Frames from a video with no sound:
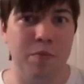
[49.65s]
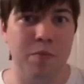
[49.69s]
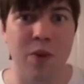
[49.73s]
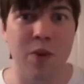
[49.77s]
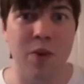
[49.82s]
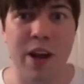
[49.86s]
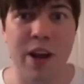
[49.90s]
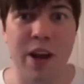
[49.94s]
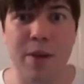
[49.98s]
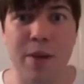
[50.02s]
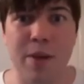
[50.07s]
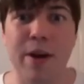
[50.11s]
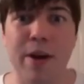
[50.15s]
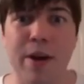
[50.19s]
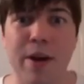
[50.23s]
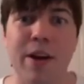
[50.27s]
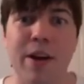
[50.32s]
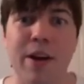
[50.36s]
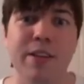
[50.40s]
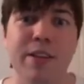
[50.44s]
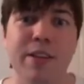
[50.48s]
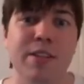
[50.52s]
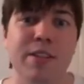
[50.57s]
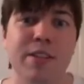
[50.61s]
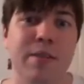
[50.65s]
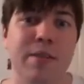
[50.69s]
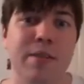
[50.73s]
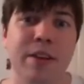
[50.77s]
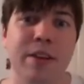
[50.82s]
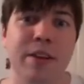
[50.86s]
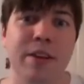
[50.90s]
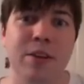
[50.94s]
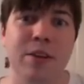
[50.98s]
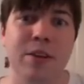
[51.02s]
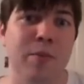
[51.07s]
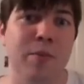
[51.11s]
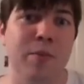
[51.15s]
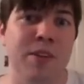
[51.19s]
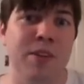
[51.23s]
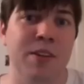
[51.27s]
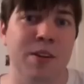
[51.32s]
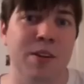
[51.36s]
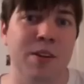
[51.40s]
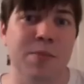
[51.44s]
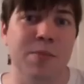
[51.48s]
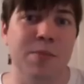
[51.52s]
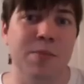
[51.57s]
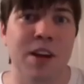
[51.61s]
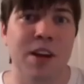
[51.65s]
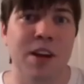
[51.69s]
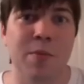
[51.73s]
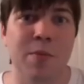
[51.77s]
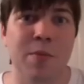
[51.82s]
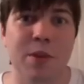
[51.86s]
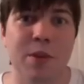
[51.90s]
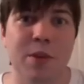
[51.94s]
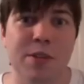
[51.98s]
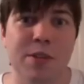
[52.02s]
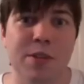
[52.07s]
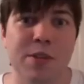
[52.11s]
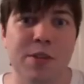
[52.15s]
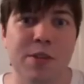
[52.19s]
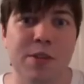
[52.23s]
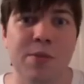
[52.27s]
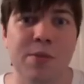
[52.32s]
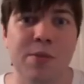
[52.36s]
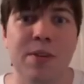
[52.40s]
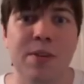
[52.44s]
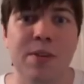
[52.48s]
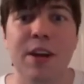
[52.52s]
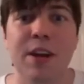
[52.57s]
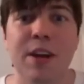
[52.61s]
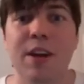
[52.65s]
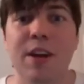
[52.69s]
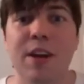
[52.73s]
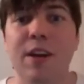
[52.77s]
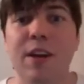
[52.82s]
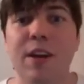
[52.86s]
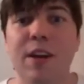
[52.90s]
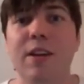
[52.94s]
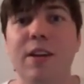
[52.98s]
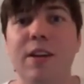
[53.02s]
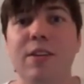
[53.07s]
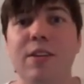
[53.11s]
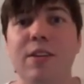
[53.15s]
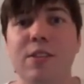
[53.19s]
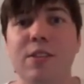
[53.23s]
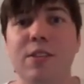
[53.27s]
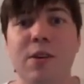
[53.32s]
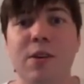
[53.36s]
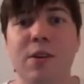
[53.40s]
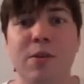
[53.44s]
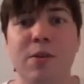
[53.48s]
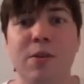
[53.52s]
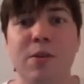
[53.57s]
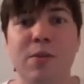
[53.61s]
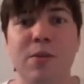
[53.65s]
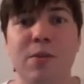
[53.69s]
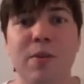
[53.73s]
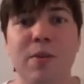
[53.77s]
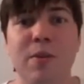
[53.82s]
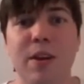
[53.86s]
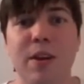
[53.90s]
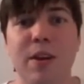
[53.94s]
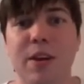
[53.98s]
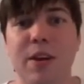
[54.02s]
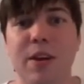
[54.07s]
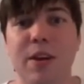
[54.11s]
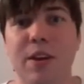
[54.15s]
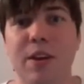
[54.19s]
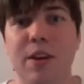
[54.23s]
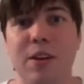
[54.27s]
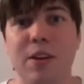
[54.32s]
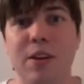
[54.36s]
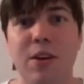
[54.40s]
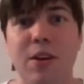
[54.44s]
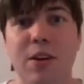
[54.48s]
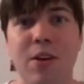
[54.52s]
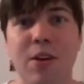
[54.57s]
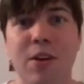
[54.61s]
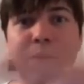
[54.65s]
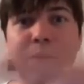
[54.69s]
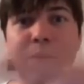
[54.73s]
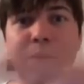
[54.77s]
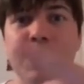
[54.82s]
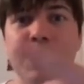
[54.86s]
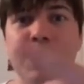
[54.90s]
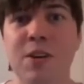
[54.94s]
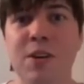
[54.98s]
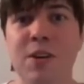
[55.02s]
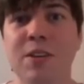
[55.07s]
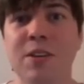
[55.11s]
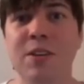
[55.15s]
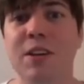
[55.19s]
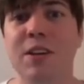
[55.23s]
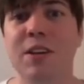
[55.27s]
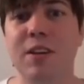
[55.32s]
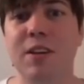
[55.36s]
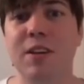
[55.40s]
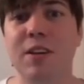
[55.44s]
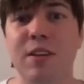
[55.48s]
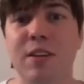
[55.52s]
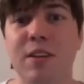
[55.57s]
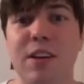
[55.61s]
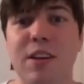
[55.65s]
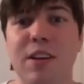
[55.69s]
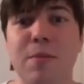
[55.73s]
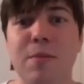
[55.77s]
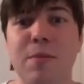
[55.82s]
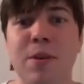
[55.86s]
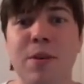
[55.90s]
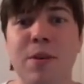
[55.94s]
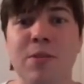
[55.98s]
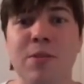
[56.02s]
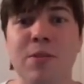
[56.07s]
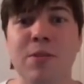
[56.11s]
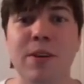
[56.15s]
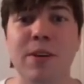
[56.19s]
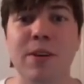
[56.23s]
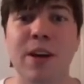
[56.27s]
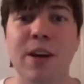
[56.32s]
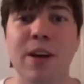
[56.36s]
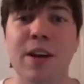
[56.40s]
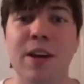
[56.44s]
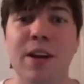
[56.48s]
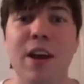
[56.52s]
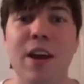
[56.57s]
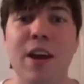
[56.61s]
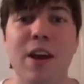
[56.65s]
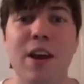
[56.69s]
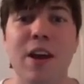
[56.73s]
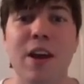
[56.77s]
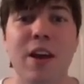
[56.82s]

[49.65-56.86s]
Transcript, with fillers: randomized, it could be sometime really soon. So, always good to keep those on hand.